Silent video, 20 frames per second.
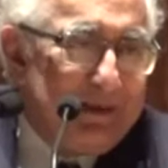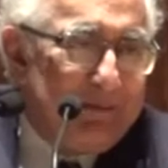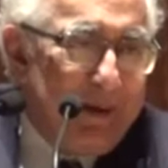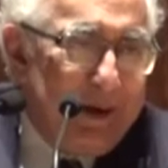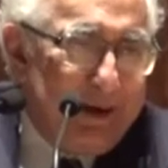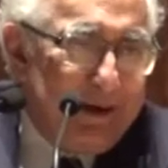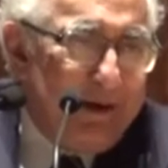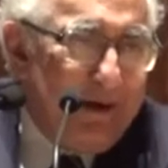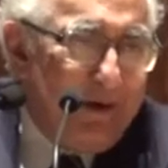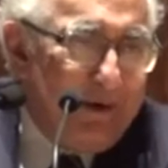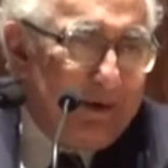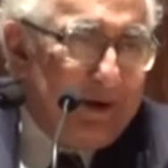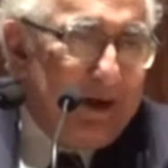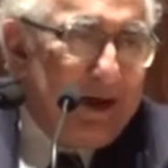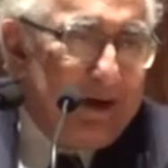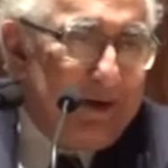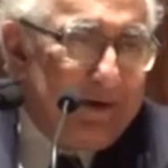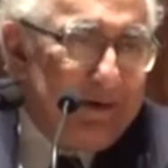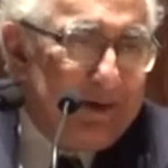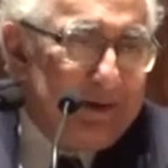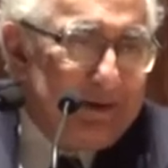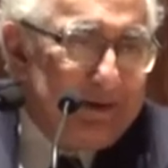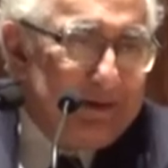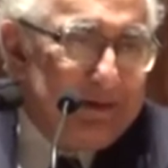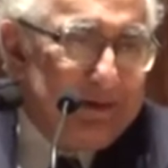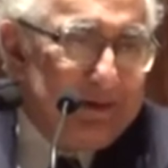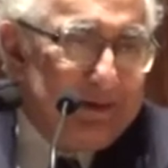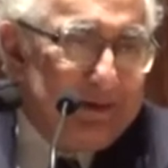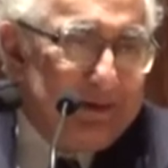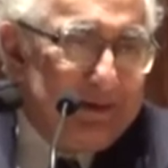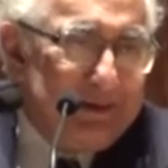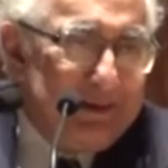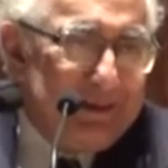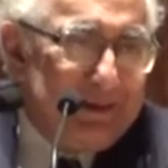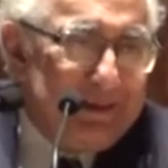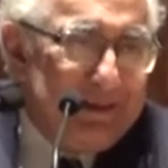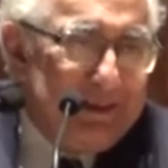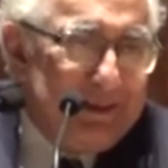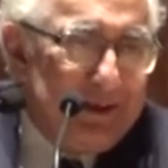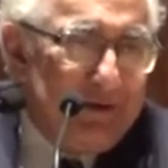background countries,
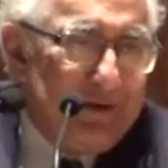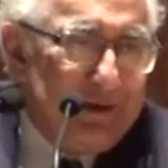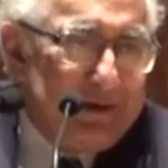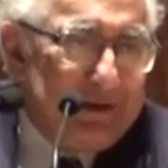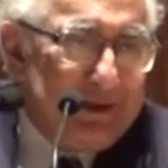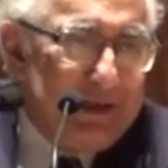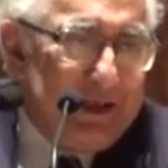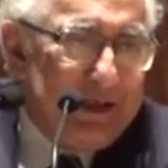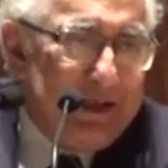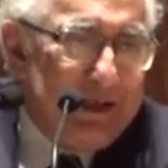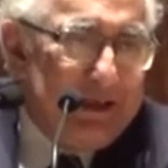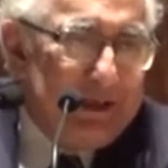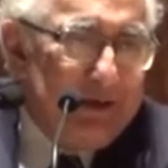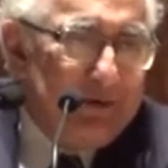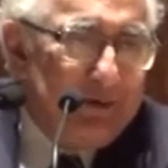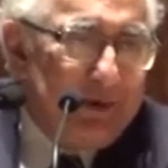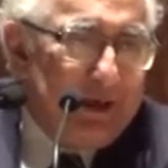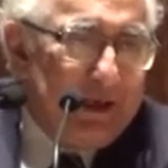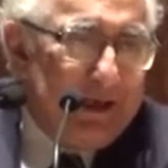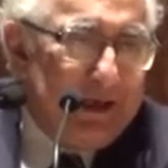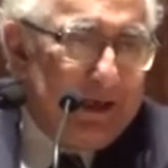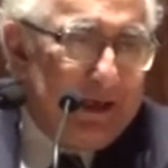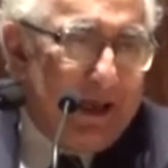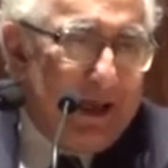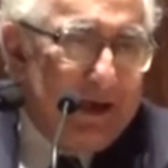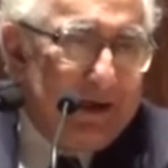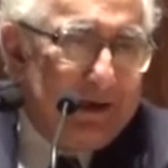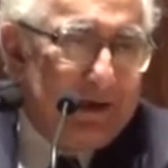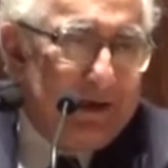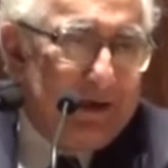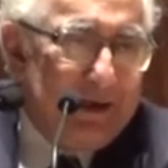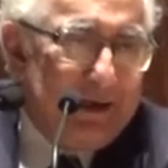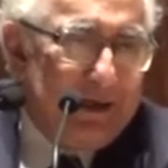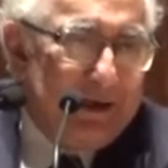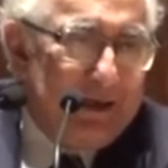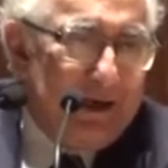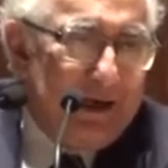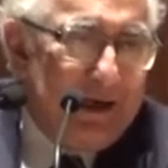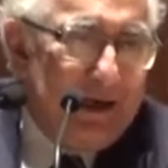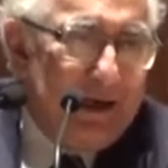USA, UK,
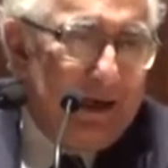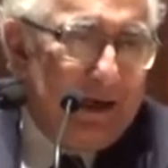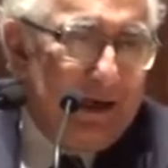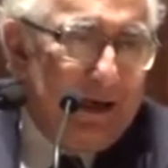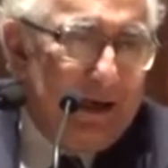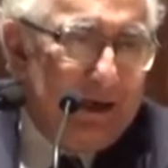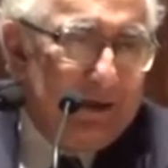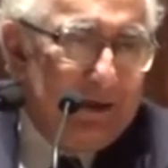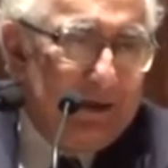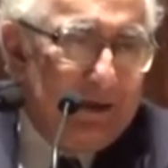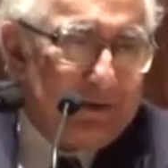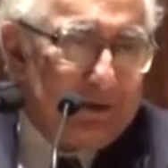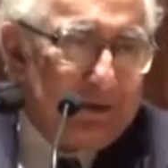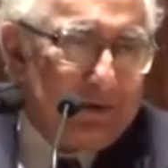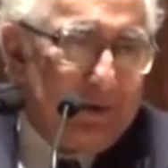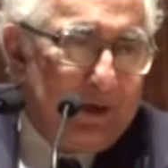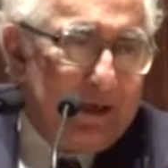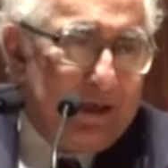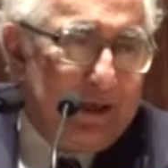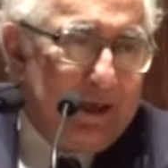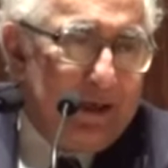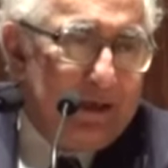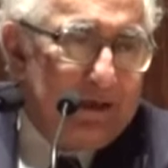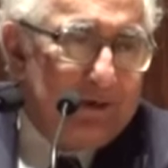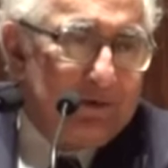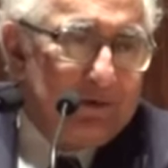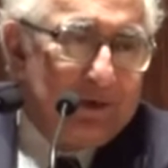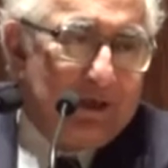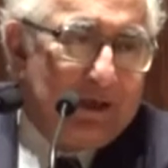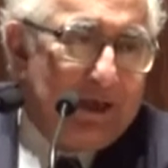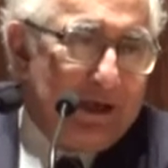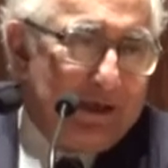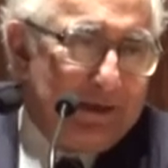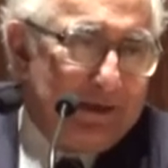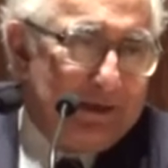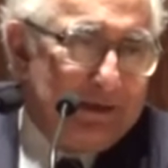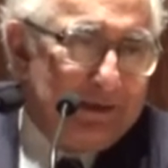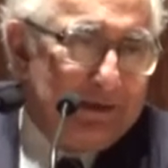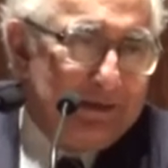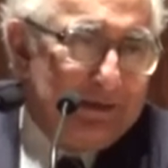Canada, Ireland, Australia, New Zealand.